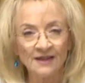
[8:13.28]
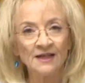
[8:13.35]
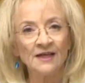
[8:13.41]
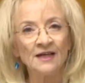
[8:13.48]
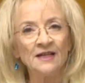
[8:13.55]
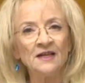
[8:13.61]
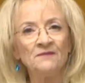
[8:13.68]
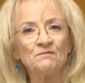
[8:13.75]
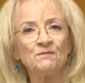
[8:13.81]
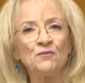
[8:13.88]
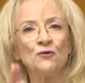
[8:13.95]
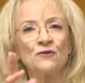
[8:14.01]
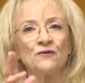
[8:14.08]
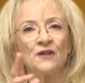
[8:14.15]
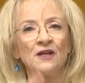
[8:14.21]
It had
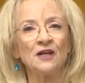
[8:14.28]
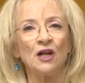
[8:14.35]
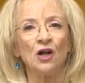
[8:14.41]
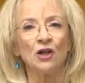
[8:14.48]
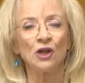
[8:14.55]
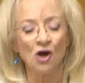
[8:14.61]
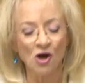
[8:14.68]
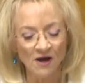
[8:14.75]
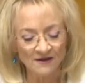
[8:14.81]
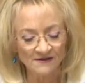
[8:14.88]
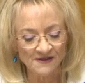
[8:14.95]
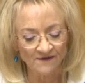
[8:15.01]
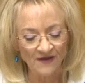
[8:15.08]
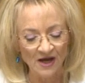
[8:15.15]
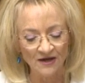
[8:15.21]
put the lives
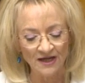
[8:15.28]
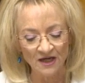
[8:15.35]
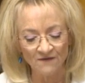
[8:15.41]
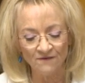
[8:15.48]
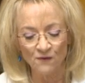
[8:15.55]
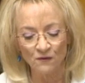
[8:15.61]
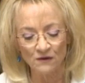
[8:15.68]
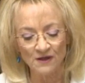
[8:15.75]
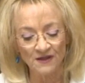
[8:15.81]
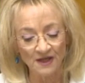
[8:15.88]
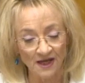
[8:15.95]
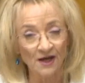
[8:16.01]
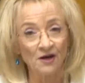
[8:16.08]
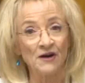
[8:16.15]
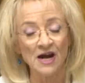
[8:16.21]
of our
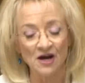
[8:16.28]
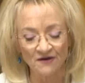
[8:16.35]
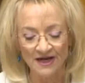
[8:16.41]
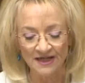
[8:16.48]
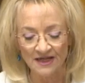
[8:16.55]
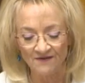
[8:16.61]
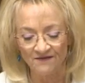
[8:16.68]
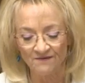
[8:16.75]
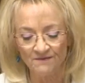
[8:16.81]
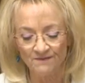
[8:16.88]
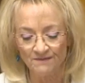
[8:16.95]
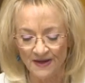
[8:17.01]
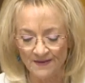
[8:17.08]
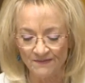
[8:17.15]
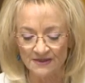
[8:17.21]
RAF
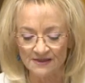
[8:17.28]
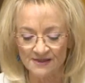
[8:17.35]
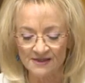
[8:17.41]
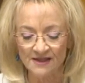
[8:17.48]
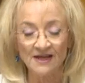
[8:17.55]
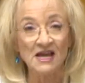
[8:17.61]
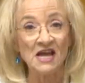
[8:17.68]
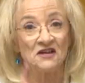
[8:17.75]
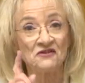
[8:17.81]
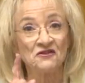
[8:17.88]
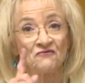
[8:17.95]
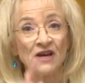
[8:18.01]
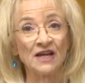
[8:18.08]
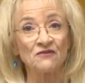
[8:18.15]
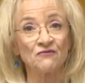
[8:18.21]
members at
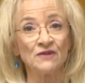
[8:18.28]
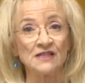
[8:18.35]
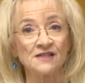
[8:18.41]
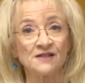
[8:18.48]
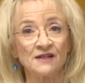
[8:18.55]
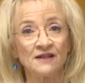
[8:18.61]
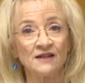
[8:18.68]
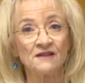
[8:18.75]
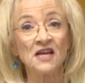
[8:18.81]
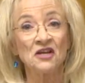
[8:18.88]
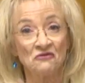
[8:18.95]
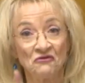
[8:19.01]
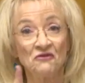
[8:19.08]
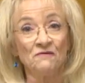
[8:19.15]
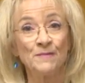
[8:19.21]
direct risk. They
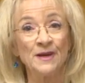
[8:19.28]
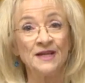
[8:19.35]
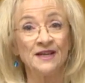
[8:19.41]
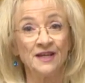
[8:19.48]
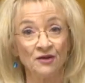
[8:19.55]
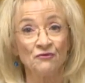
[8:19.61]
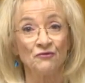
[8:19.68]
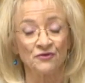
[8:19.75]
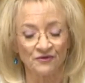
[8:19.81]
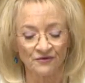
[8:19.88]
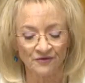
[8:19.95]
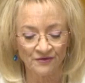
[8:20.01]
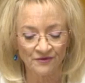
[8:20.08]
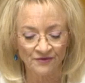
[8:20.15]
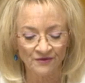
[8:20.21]
could have been killed.
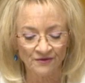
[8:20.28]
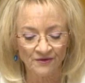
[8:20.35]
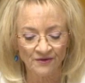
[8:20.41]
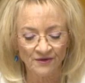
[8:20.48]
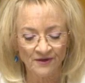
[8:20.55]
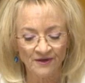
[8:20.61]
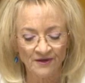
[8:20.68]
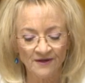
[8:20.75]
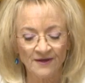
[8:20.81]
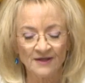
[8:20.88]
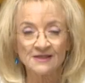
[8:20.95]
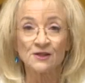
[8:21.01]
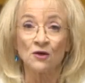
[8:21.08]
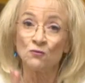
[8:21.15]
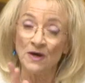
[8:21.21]

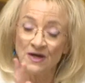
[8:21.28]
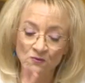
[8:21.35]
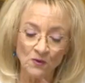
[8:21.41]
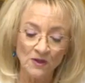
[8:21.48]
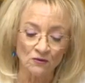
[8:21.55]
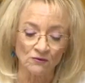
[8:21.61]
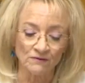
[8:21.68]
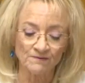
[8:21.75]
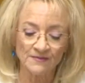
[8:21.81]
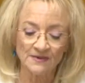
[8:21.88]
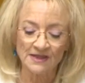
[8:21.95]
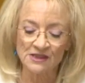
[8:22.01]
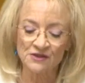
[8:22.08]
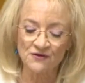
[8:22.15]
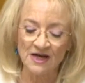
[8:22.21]
So when will
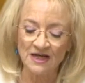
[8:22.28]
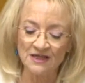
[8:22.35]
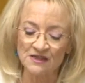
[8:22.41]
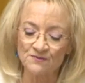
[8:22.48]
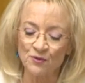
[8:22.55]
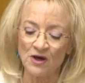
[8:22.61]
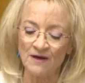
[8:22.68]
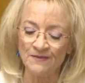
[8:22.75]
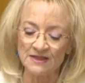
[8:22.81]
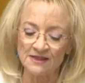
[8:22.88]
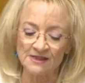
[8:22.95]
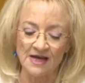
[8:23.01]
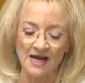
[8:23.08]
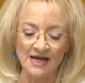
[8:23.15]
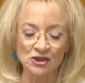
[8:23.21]
Australia's Prime
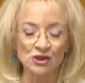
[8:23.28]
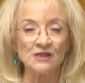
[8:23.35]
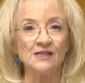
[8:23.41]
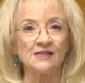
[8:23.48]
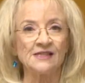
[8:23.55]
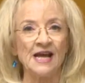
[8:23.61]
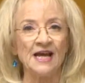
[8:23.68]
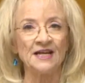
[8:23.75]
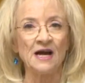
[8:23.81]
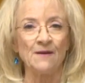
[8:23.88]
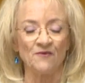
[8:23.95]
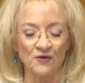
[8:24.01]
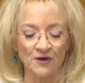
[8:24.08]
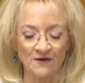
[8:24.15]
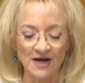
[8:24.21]
Minister actually stand up
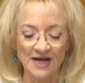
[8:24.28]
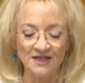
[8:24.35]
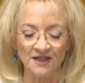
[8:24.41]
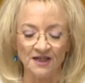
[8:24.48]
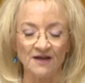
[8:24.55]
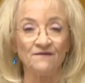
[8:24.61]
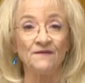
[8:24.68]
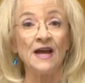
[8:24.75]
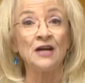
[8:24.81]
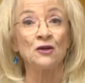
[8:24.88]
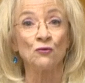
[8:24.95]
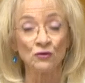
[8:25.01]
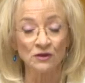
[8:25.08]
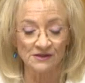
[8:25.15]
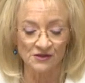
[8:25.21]
for our ADF and
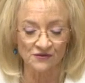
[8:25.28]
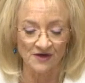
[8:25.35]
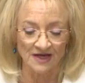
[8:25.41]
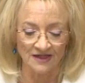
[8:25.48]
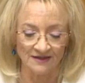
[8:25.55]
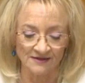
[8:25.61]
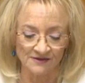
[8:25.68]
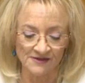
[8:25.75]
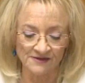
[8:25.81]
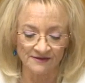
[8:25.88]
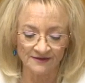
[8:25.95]
all Australians?